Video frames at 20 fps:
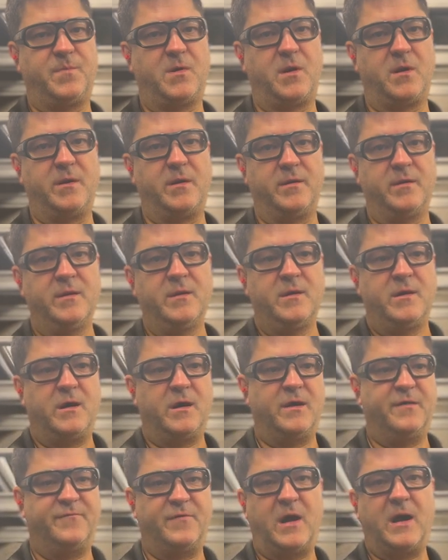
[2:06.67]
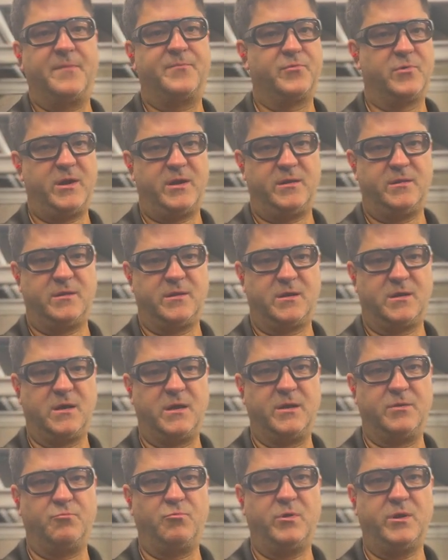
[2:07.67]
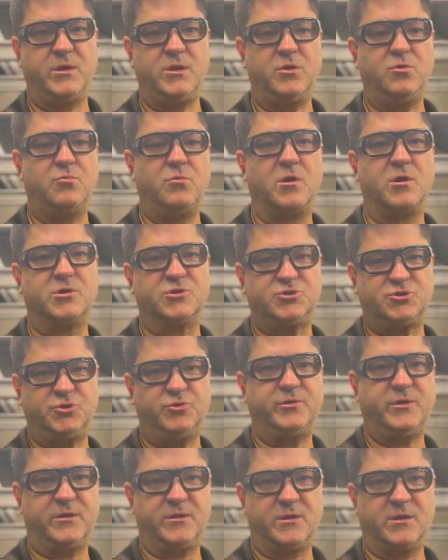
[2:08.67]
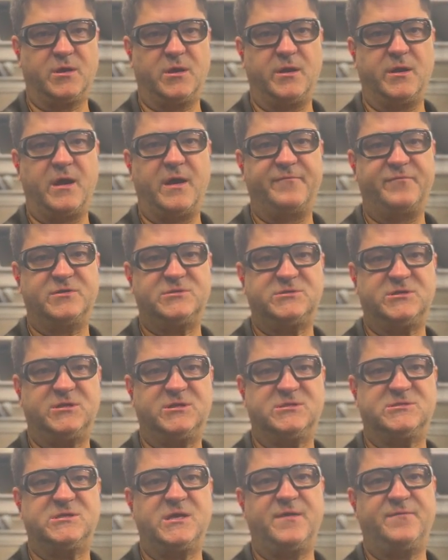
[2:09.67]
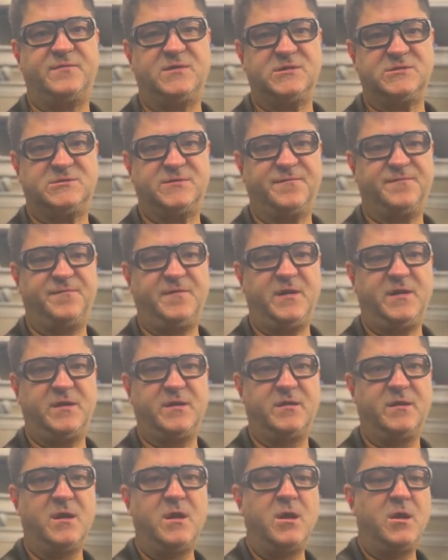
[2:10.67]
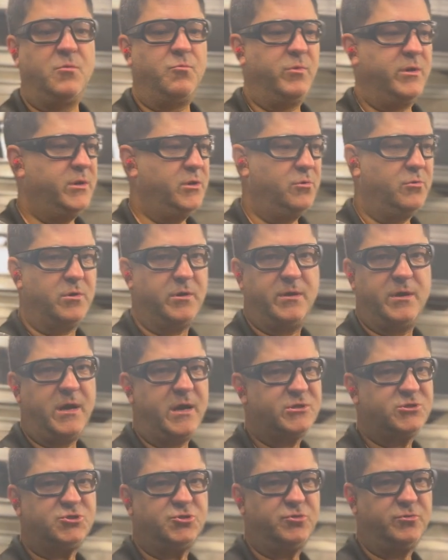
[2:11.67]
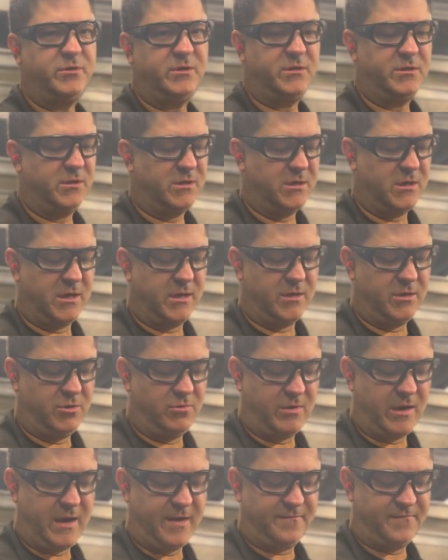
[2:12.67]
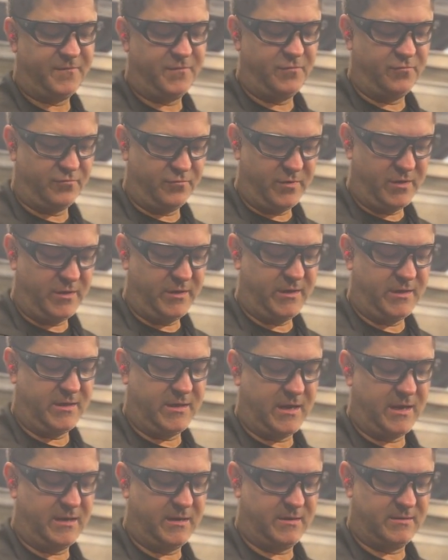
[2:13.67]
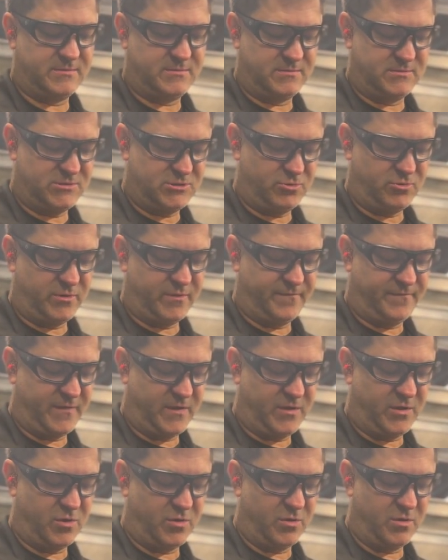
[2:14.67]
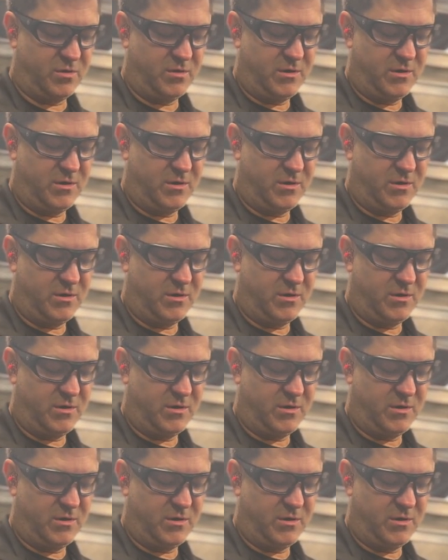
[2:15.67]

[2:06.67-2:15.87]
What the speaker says: part of operating the gun. When you are shooting the gun, obviously the safety is defeated. When you are not shooting the gun, you have to really get it sort of in your